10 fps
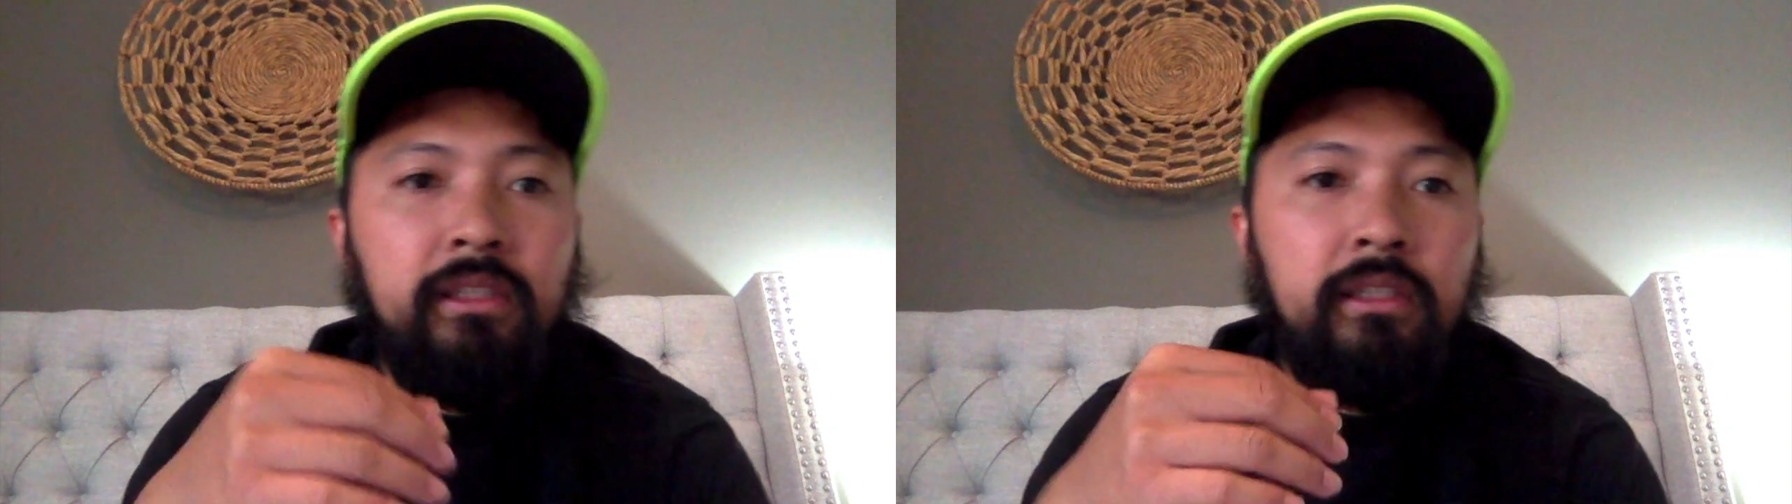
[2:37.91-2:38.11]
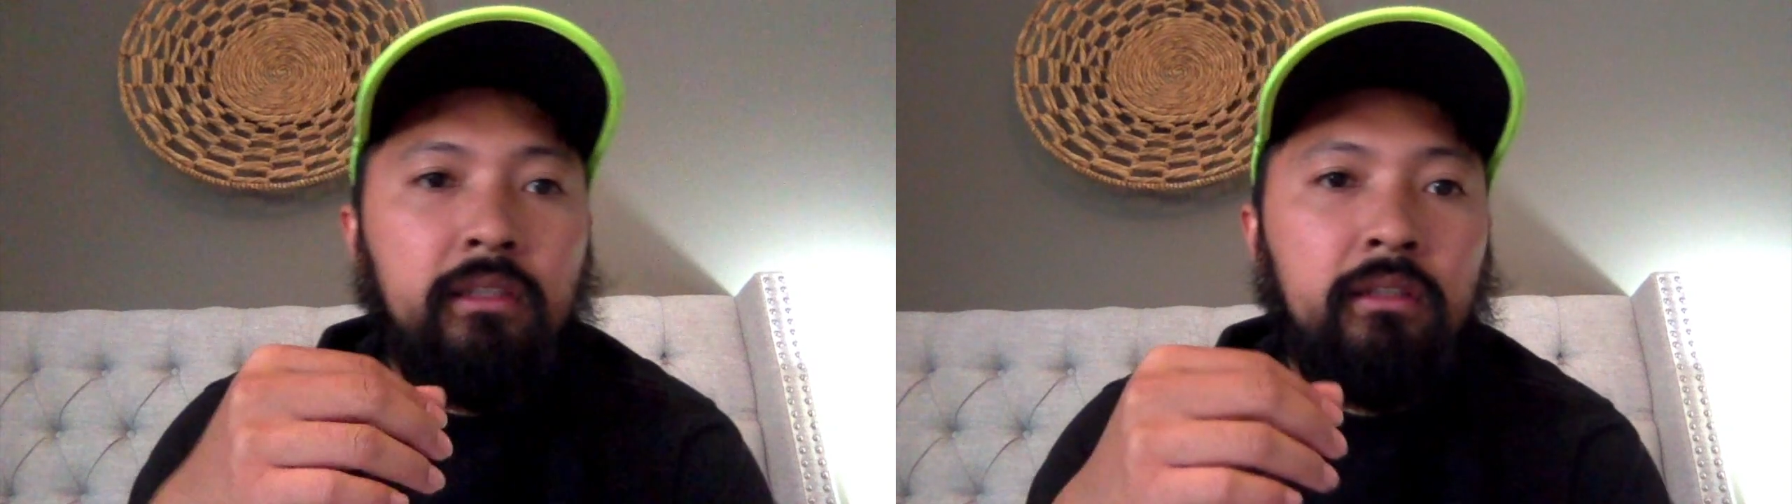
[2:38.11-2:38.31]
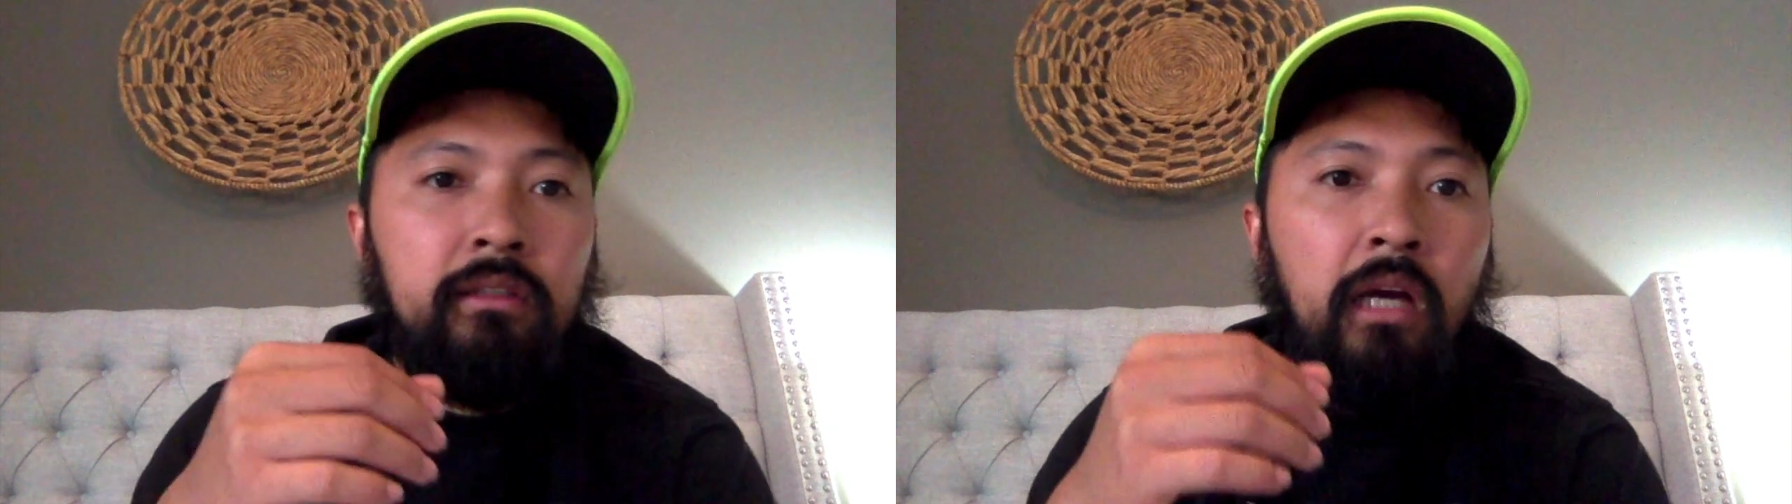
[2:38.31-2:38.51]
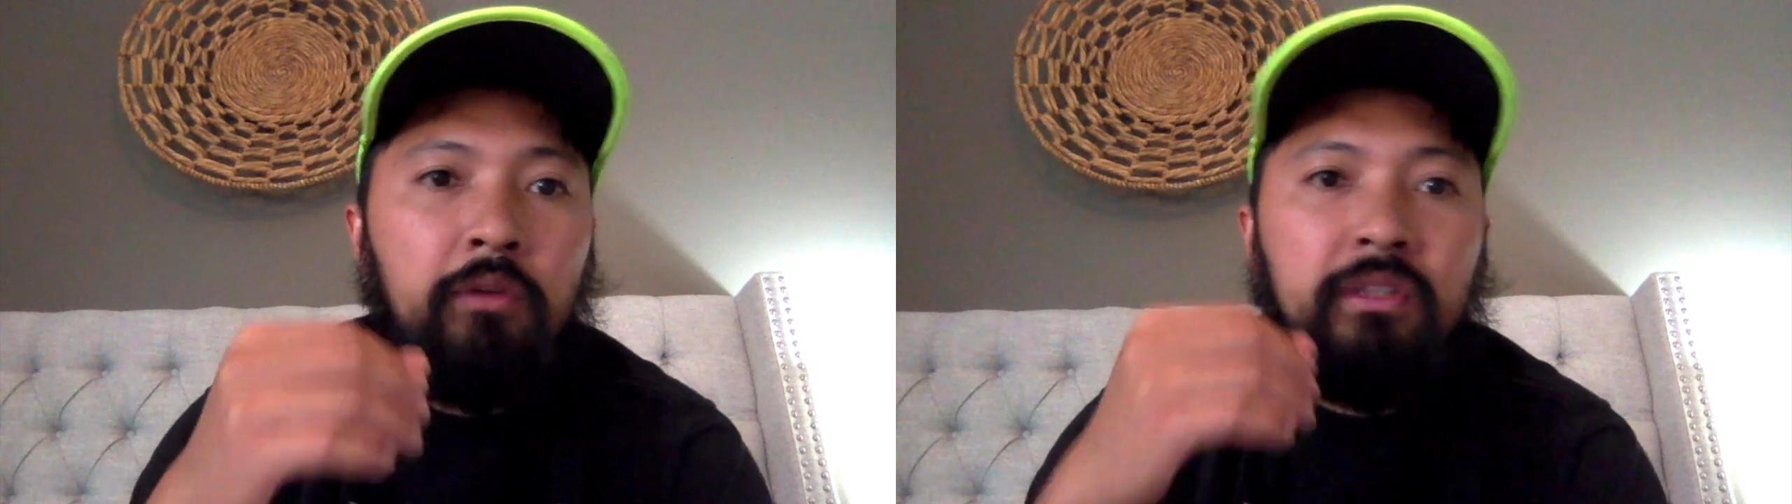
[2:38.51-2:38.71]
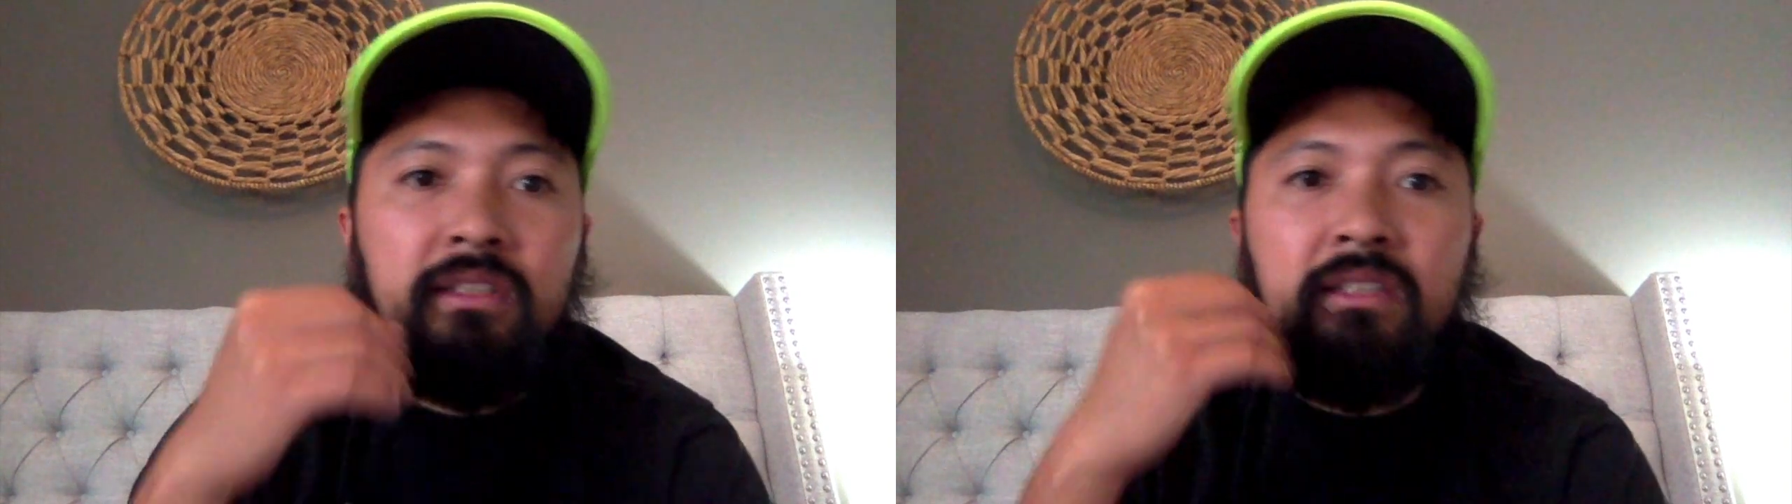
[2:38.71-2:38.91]
and how
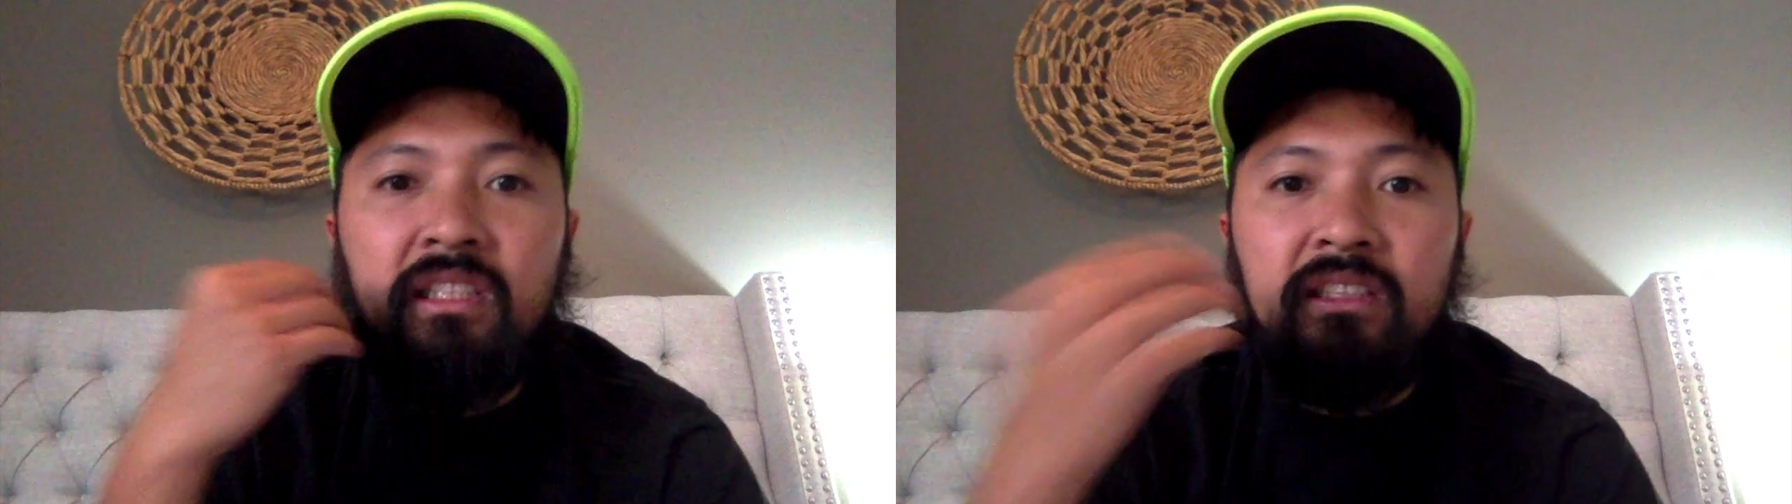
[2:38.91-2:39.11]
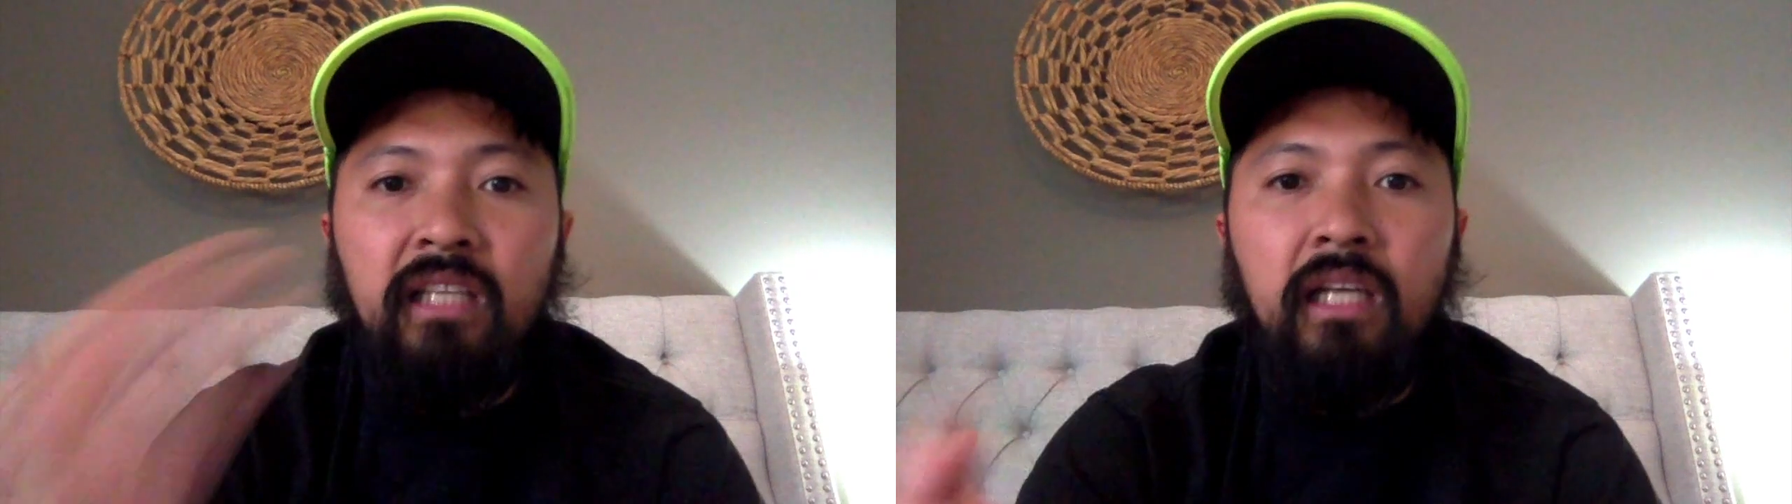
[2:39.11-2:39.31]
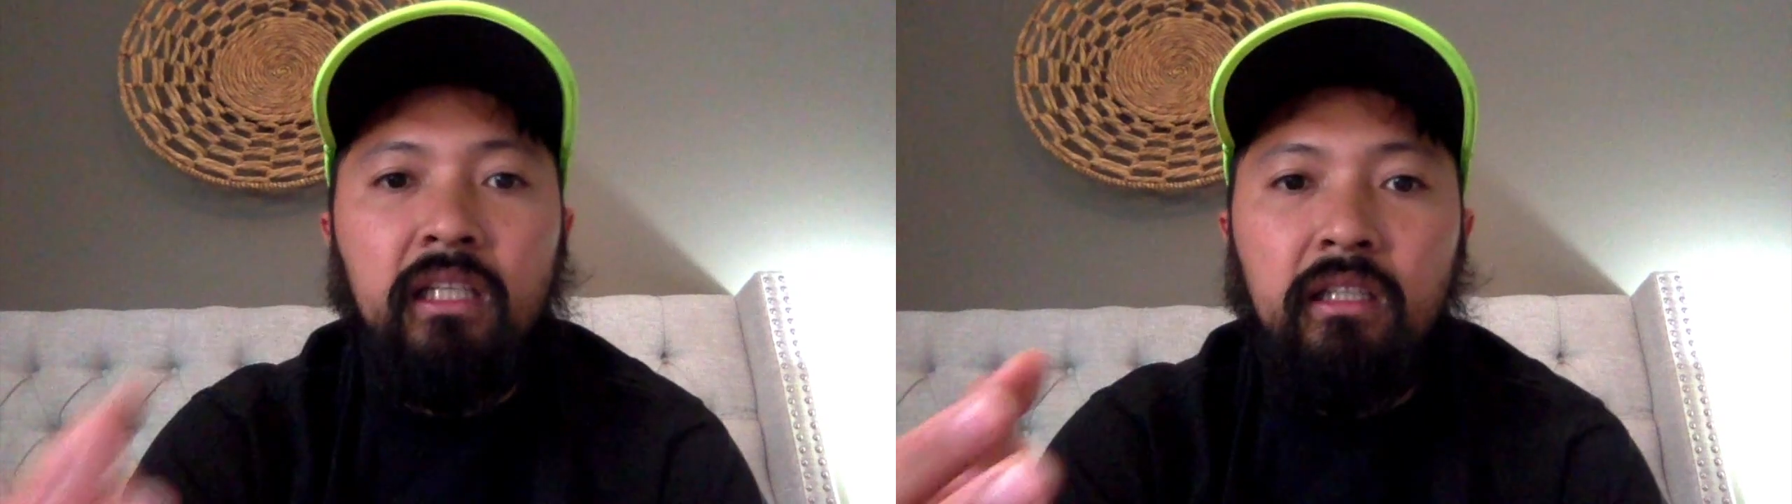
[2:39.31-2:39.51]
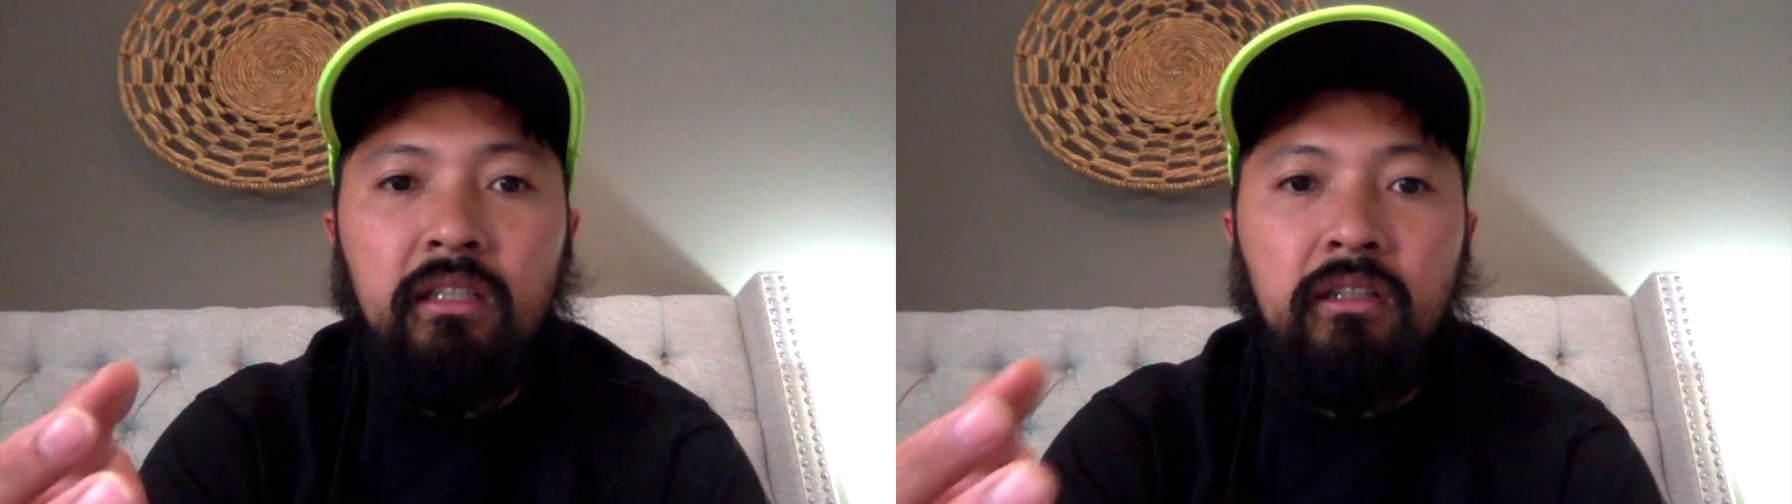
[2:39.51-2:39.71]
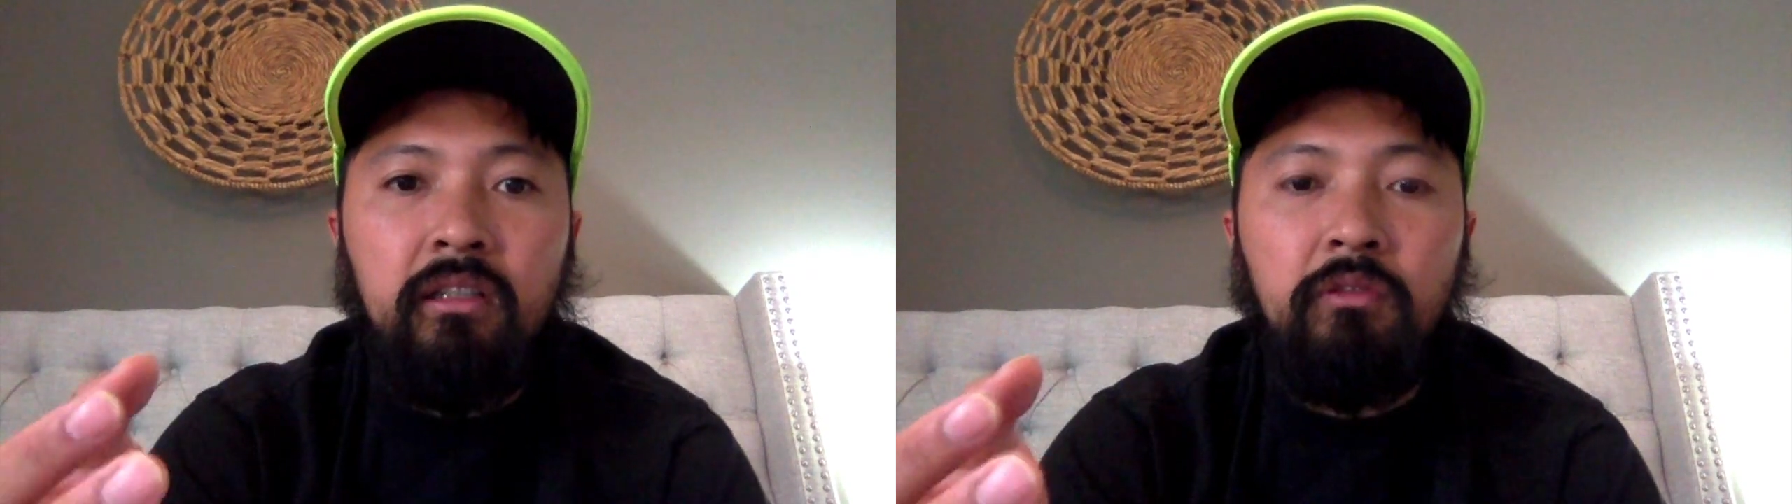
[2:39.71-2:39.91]
he sees society,
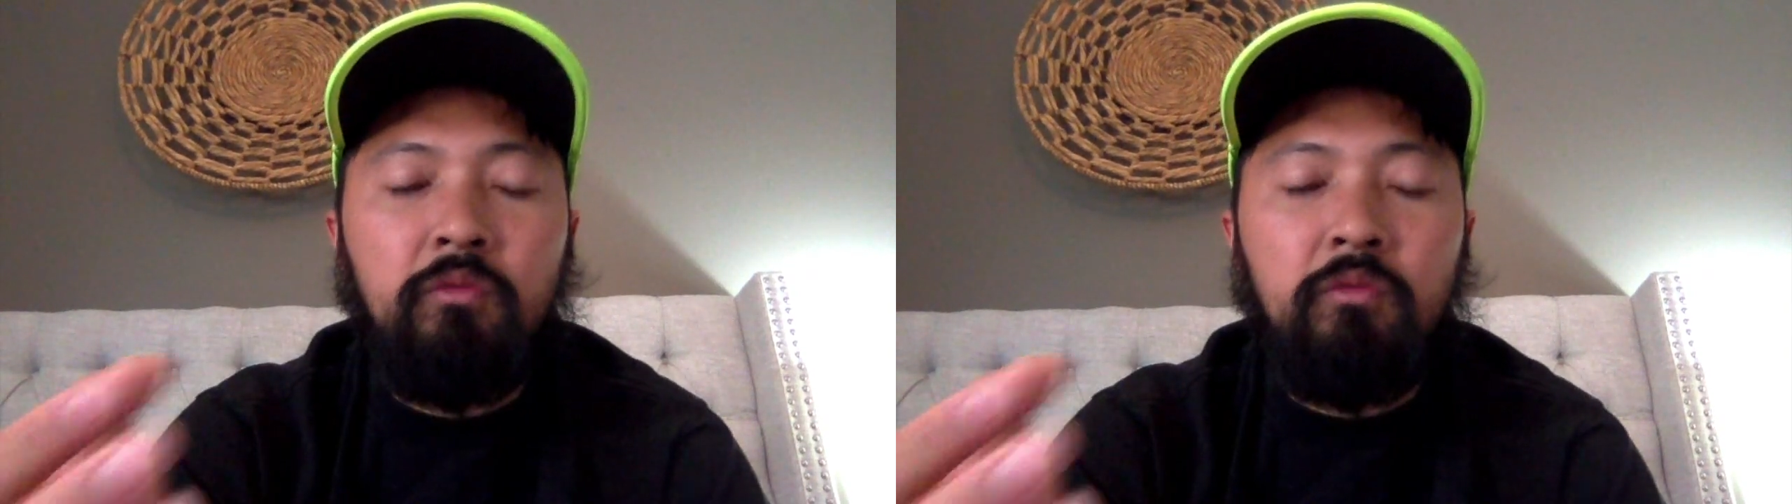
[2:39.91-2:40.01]
or